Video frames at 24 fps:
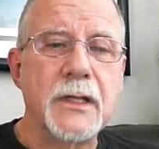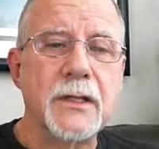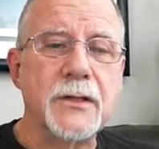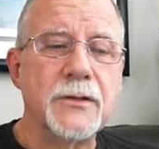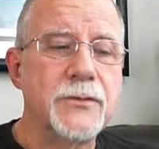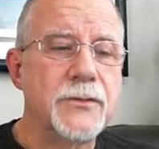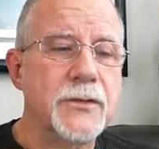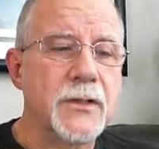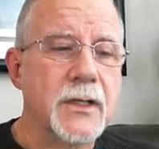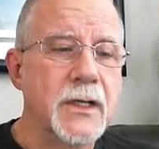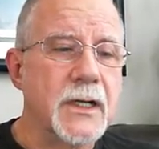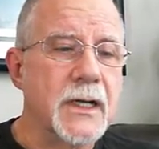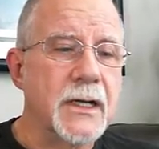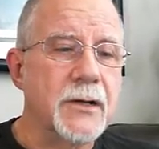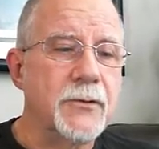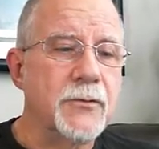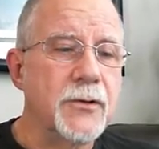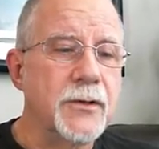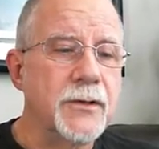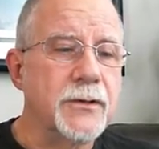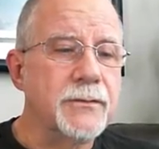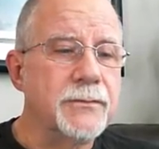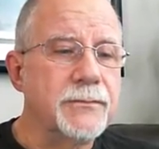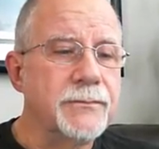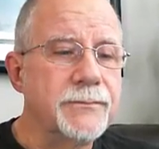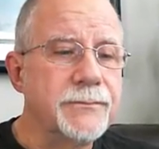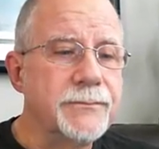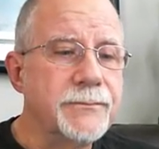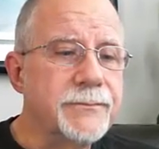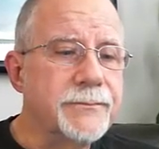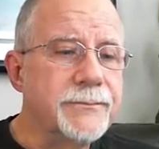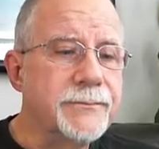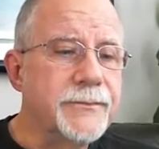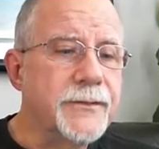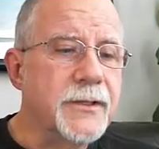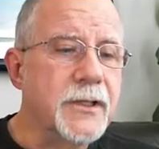things that I would,
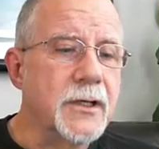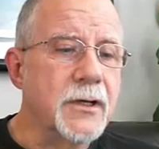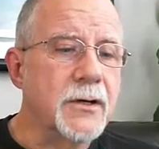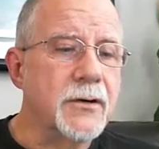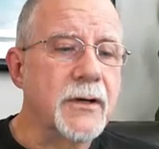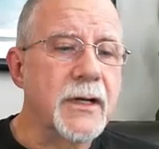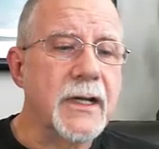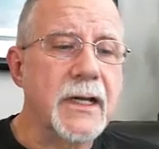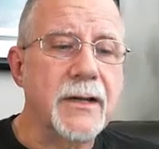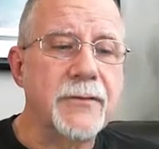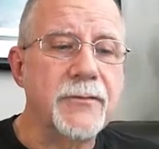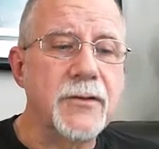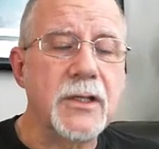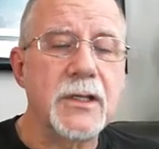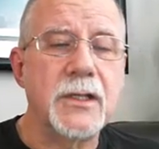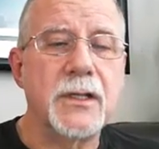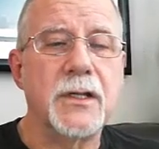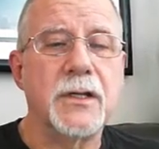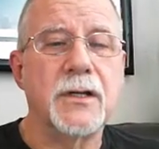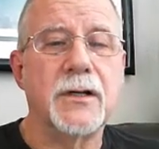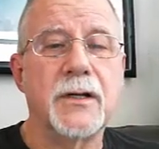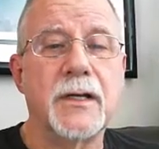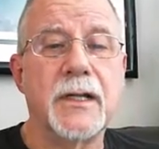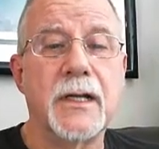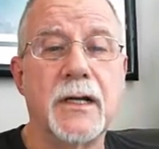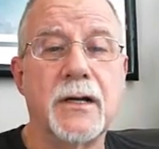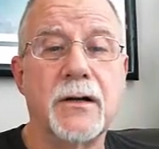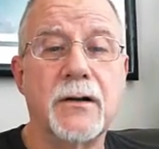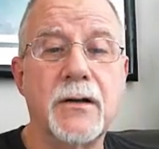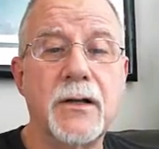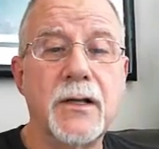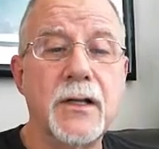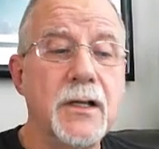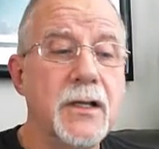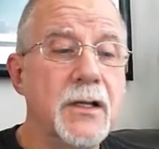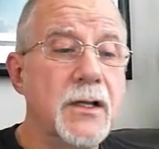have in here
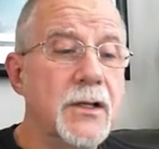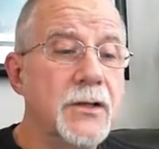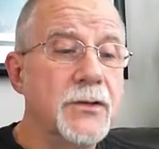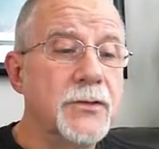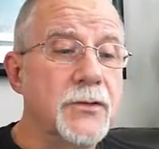now.